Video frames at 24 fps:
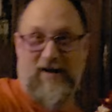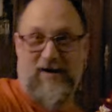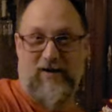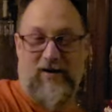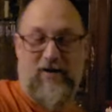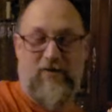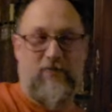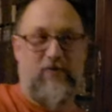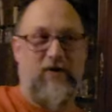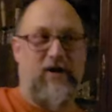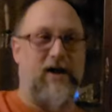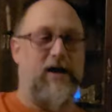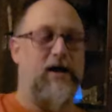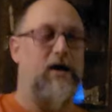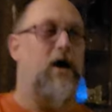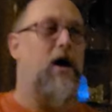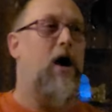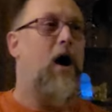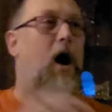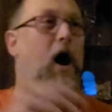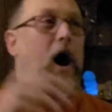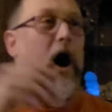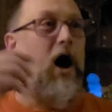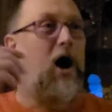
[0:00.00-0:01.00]
our thing.
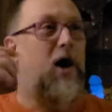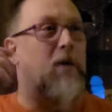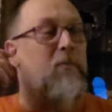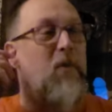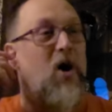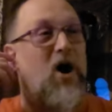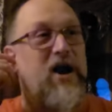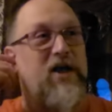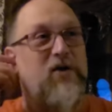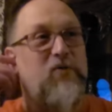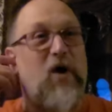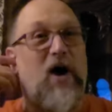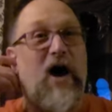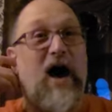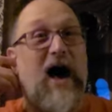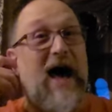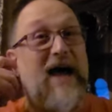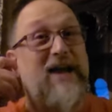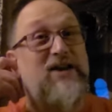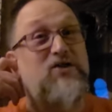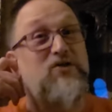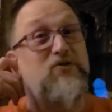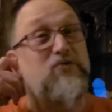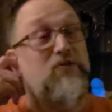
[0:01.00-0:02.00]
Uh, Mardi Gras,
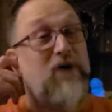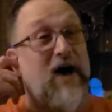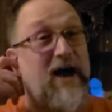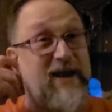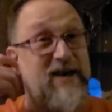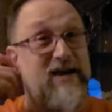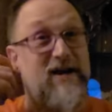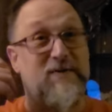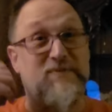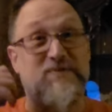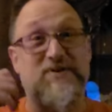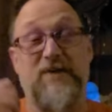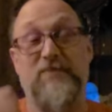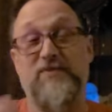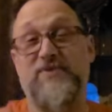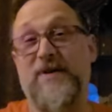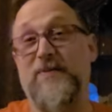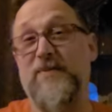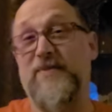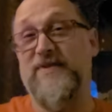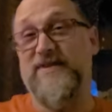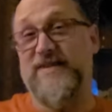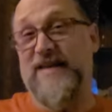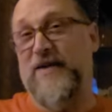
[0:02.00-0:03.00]
I do light it up some
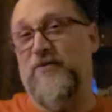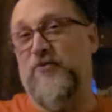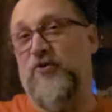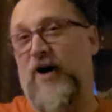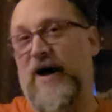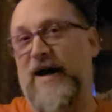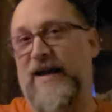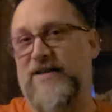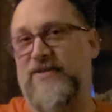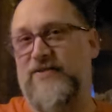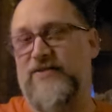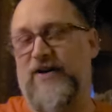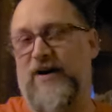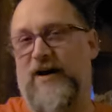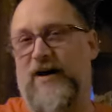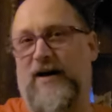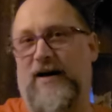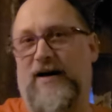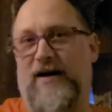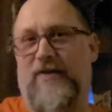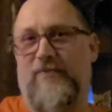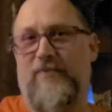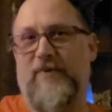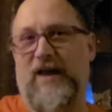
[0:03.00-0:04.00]
some of the same lights
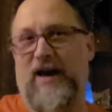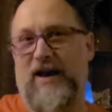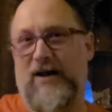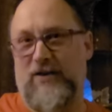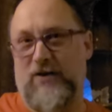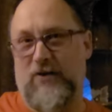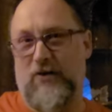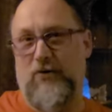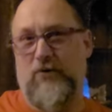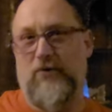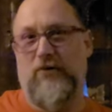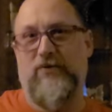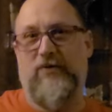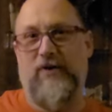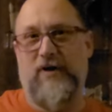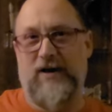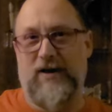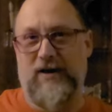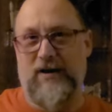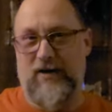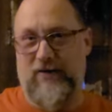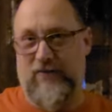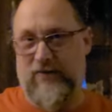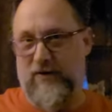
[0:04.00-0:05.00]
uh, that I use in,
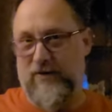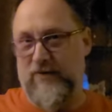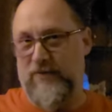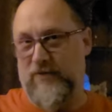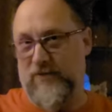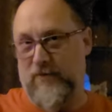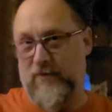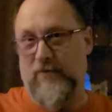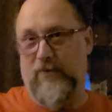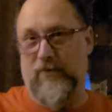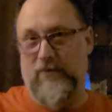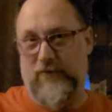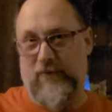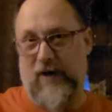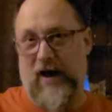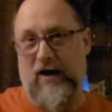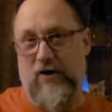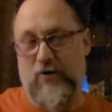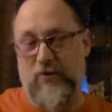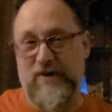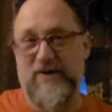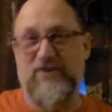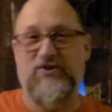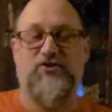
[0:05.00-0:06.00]
in the
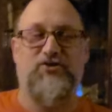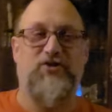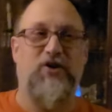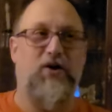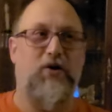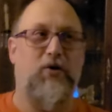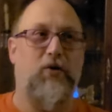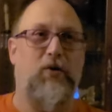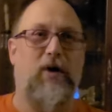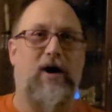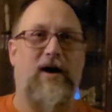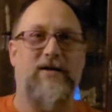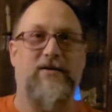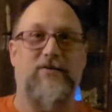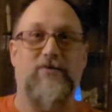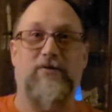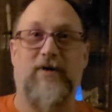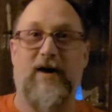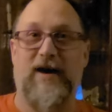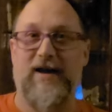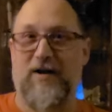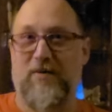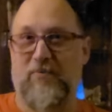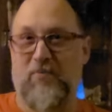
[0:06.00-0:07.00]
Halloween show, I do
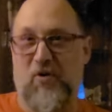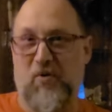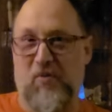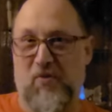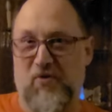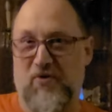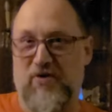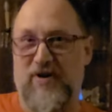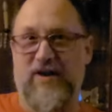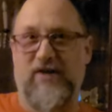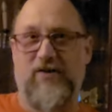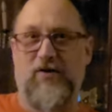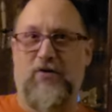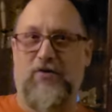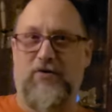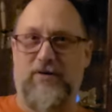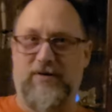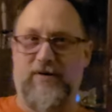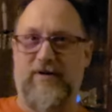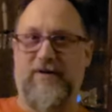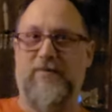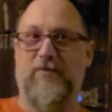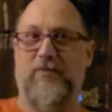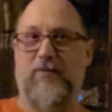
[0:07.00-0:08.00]
light up purple, green, and
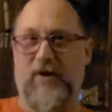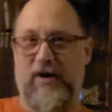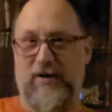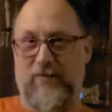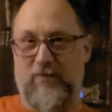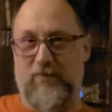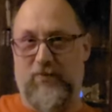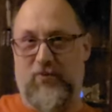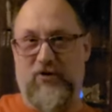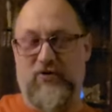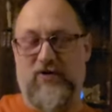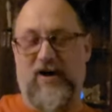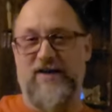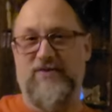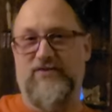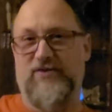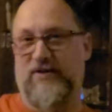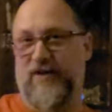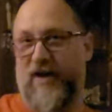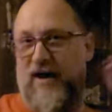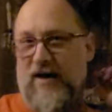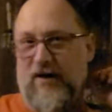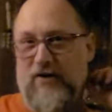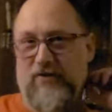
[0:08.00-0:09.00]
gold and, and, and put
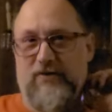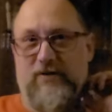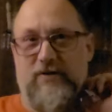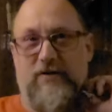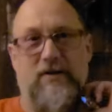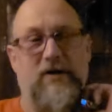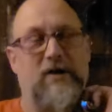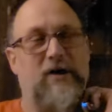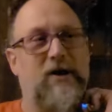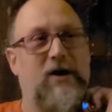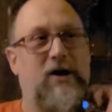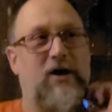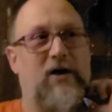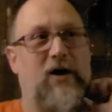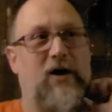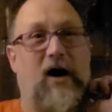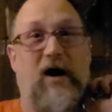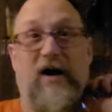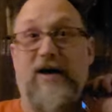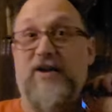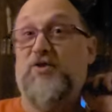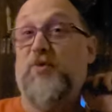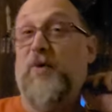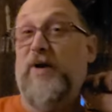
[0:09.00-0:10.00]
lights on the house. And
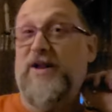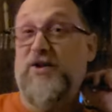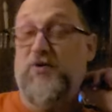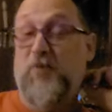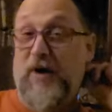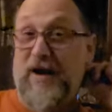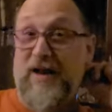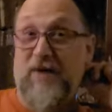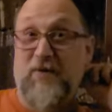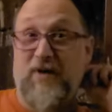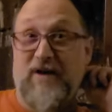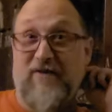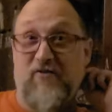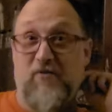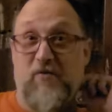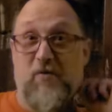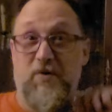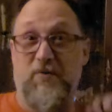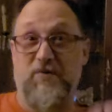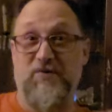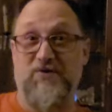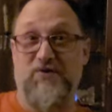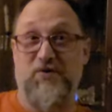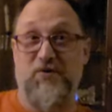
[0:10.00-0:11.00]
uh, in 2020, when
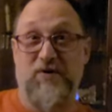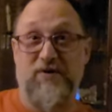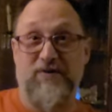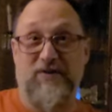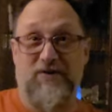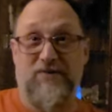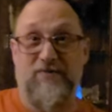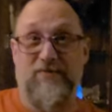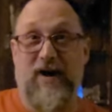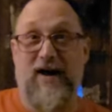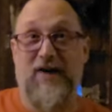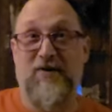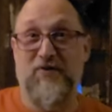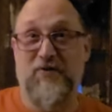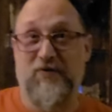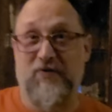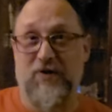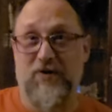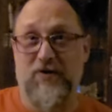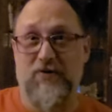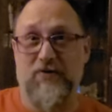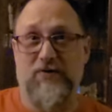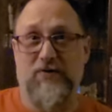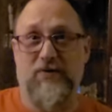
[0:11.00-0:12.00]
everyone was doing their house
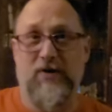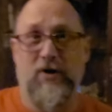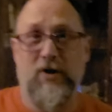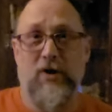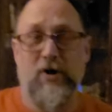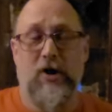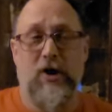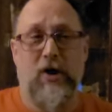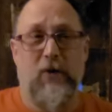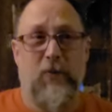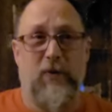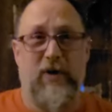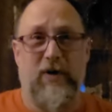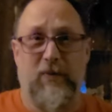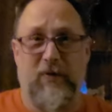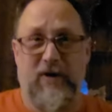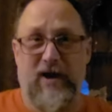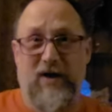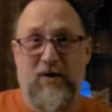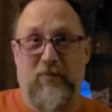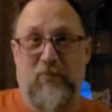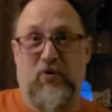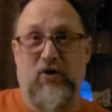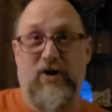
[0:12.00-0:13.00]
floats, we,
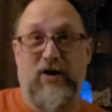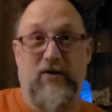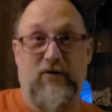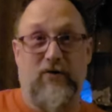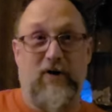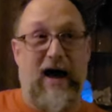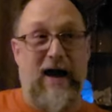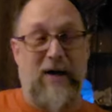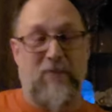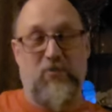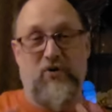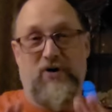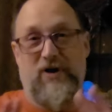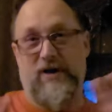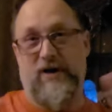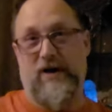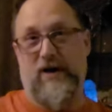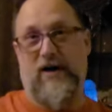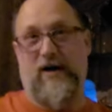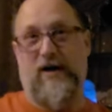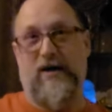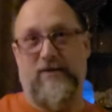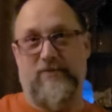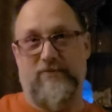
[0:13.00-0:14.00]
we had a pretty elaborate
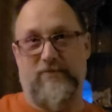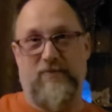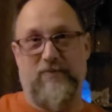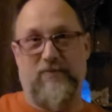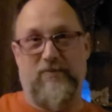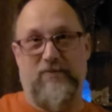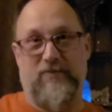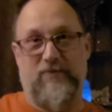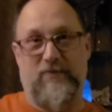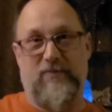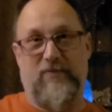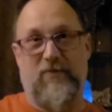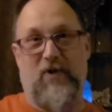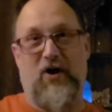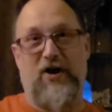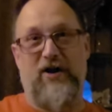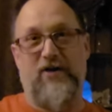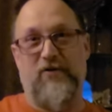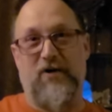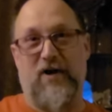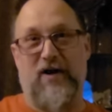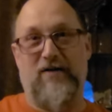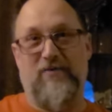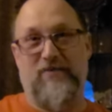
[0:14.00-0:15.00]
uh,
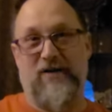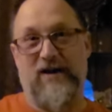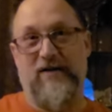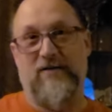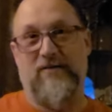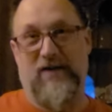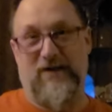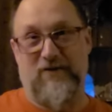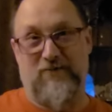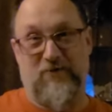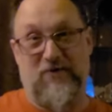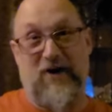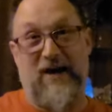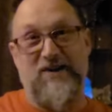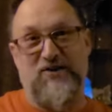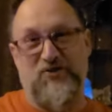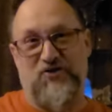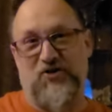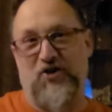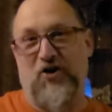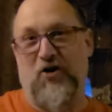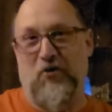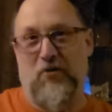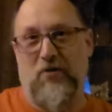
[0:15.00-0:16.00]
Mardi Gras like kind of
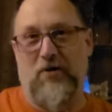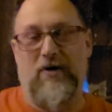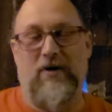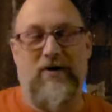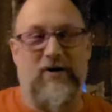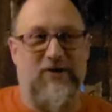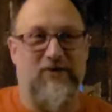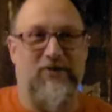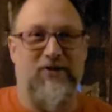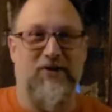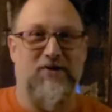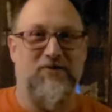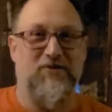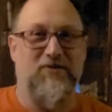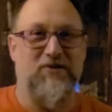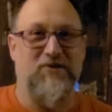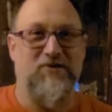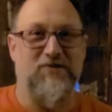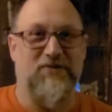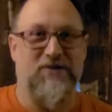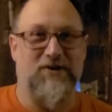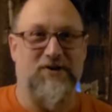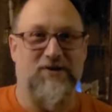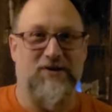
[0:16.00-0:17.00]
light show on, uh, on there
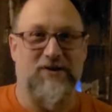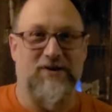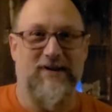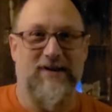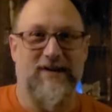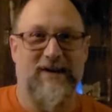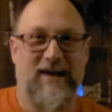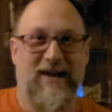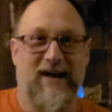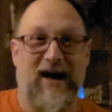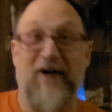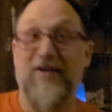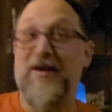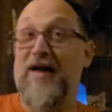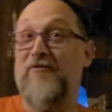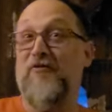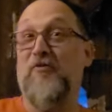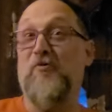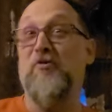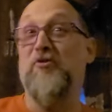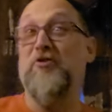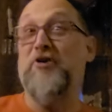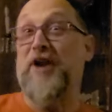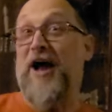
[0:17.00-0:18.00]
too. So I'll
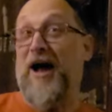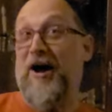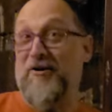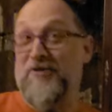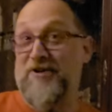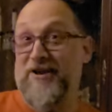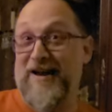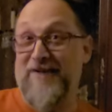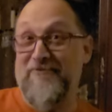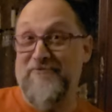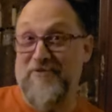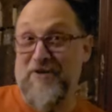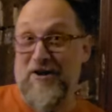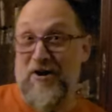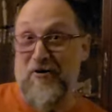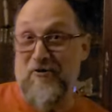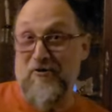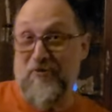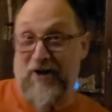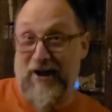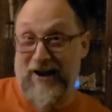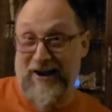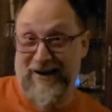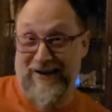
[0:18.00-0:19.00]
never rule it out. You never
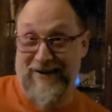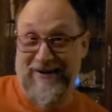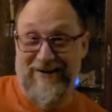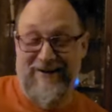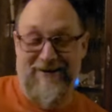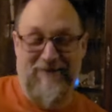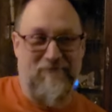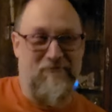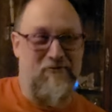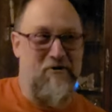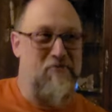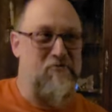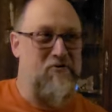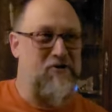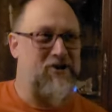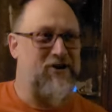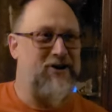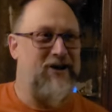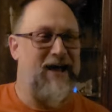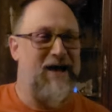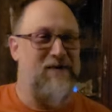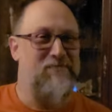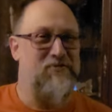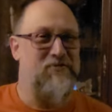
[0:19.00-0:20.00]
know like uh, what
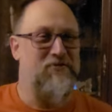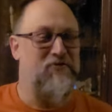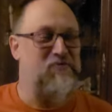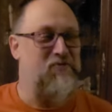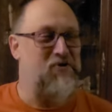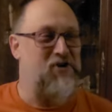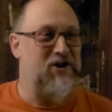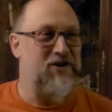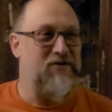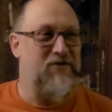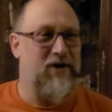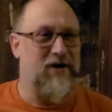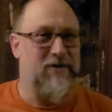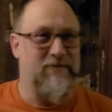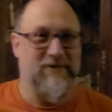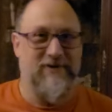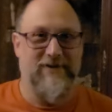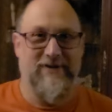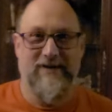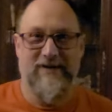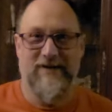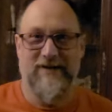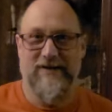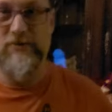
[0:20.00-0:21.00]
what could happen for Mardi Gras. But,